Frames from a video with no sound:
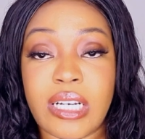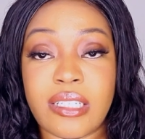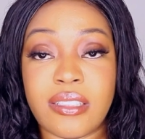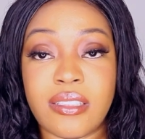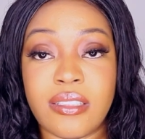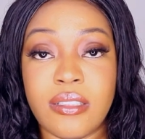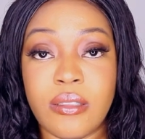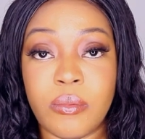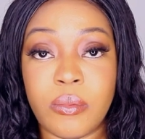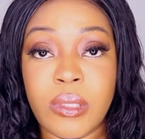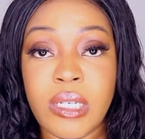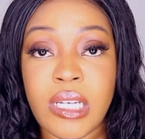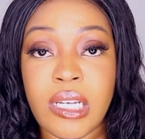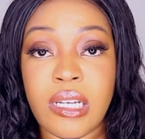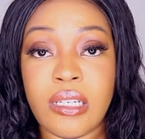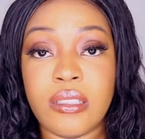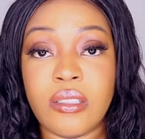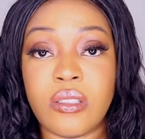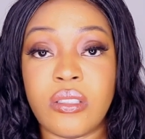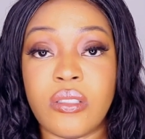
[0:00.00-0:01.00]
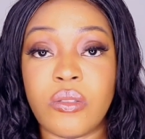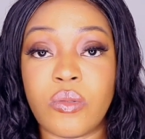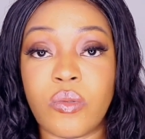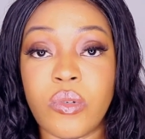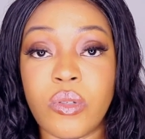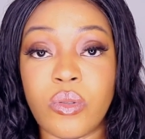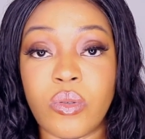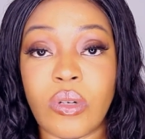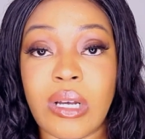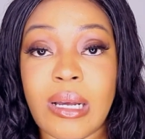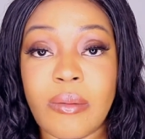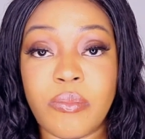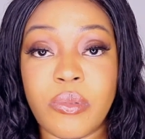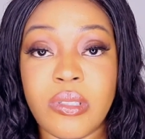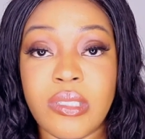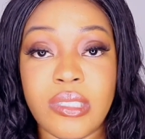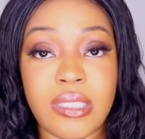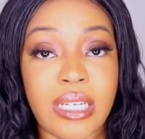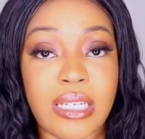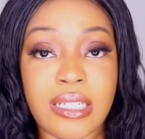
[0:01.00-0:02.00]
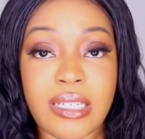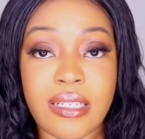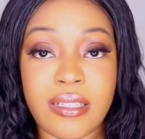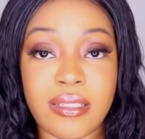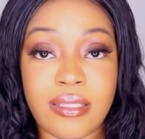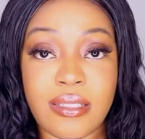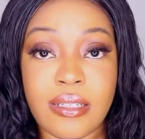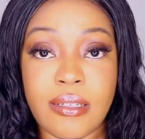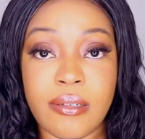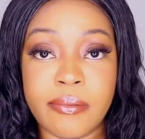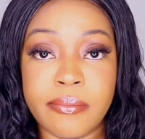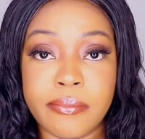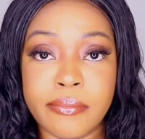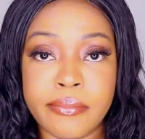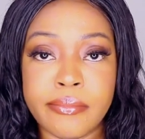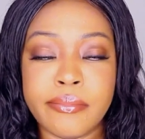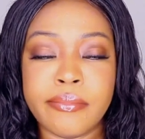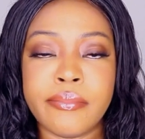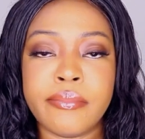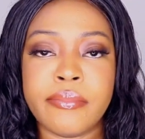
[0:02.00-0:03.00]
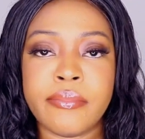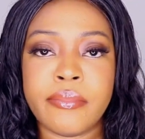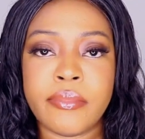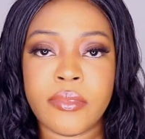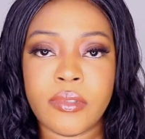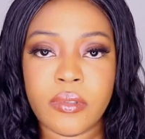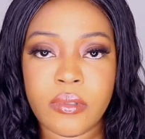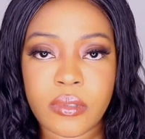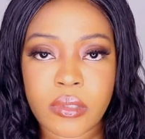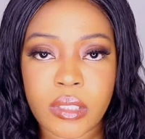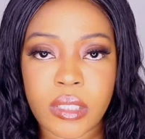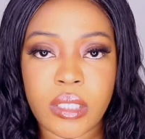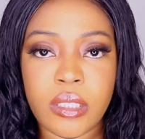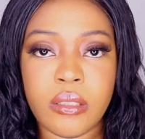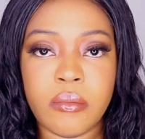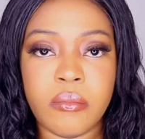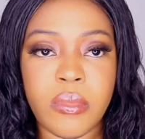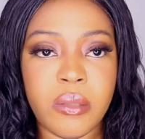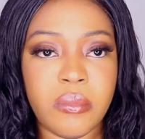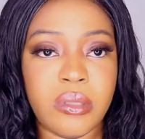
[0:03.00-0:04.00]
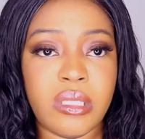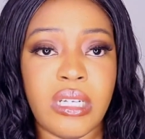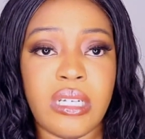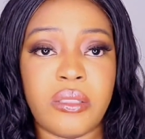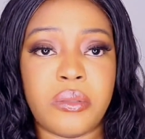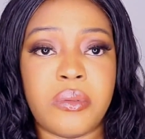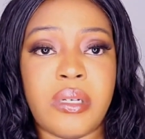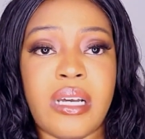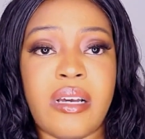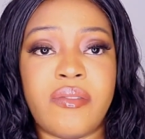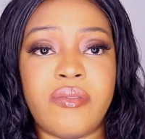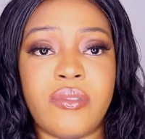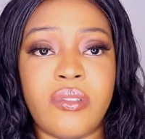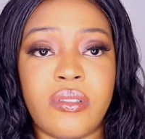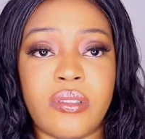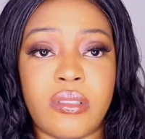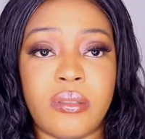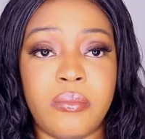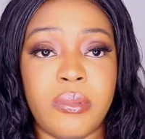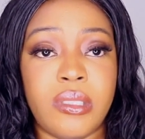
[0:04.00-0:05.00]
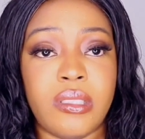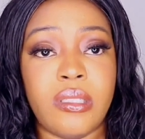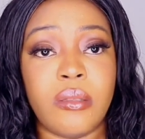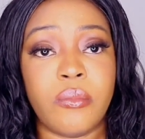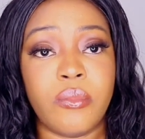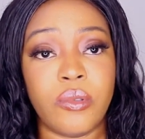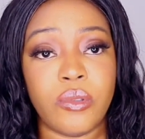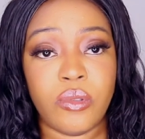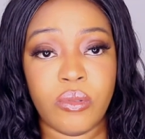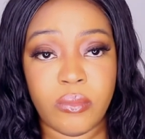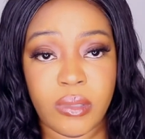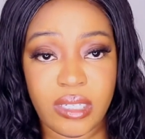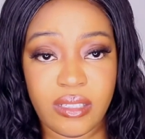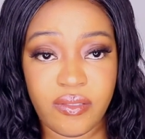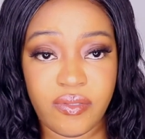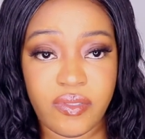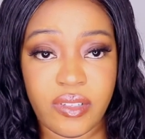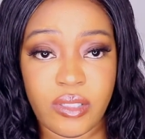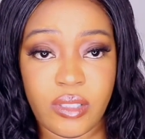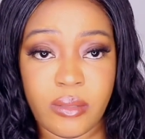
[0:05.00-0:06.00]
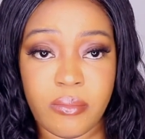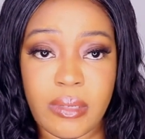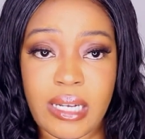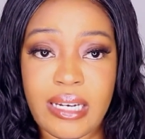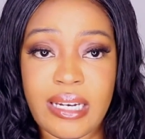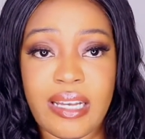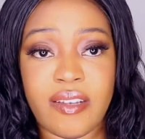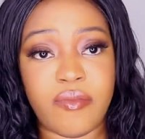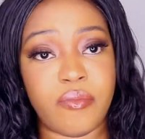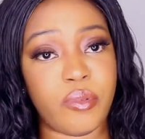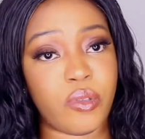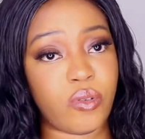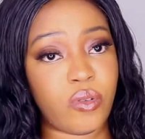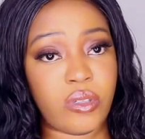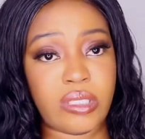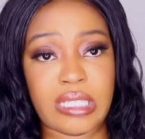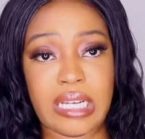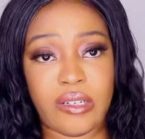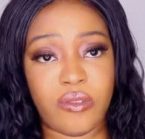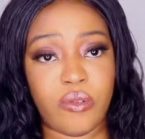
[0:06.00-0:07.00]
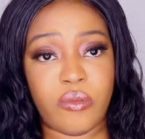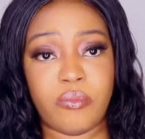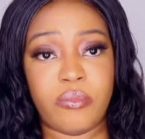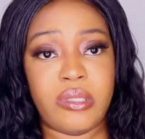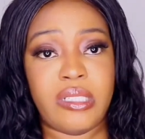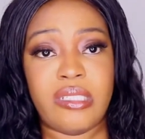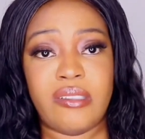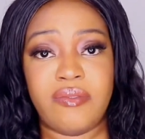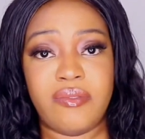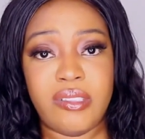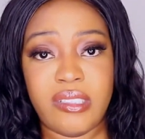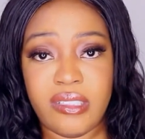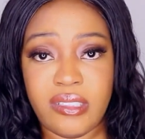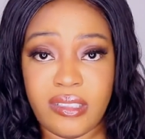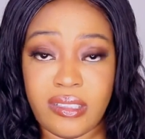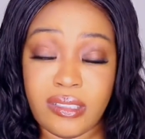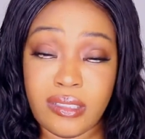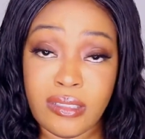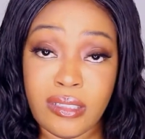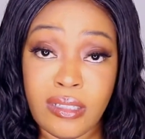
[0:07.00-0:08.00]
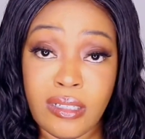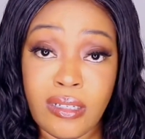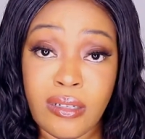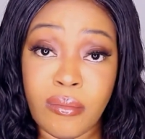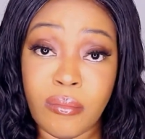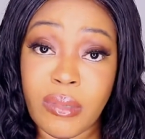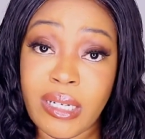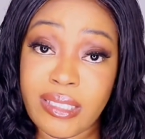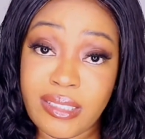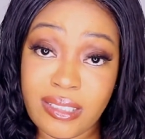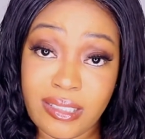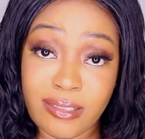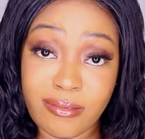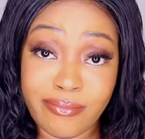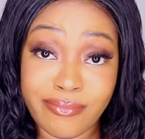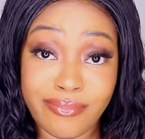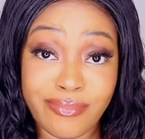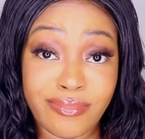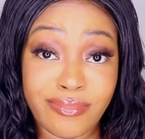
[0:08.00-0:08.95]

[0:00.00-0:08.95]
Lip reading: asleep, and it is going to happen the next day. Okay, maybe that's why I've not been able to manifest my life, because I don't believe in it. But